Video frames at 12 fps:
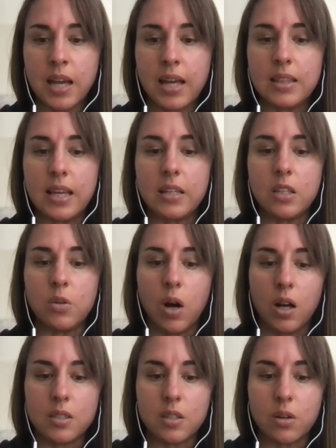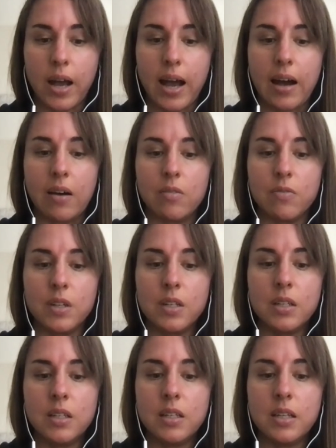And then you also have,
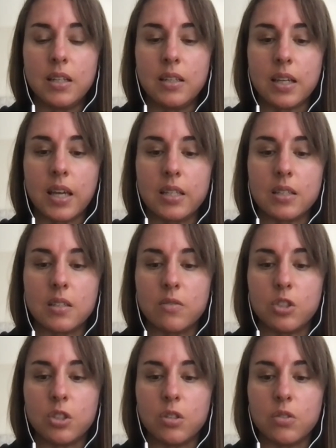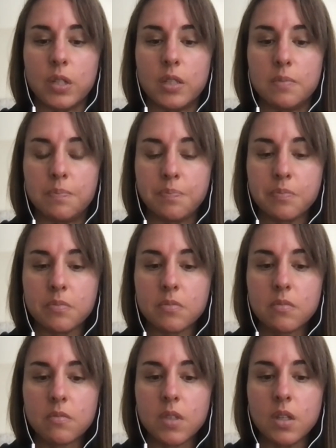in the case of children
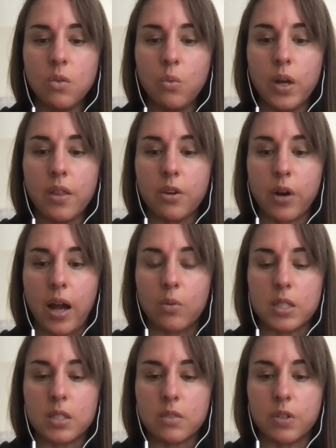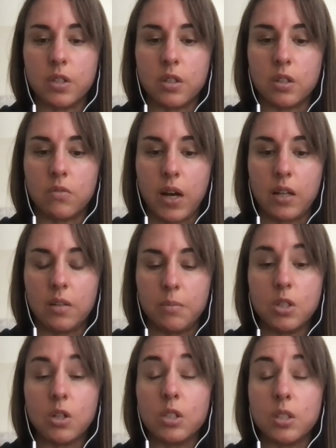with or at risk for
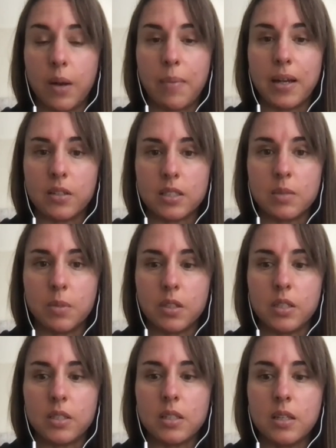neurodevelopmental disabilities,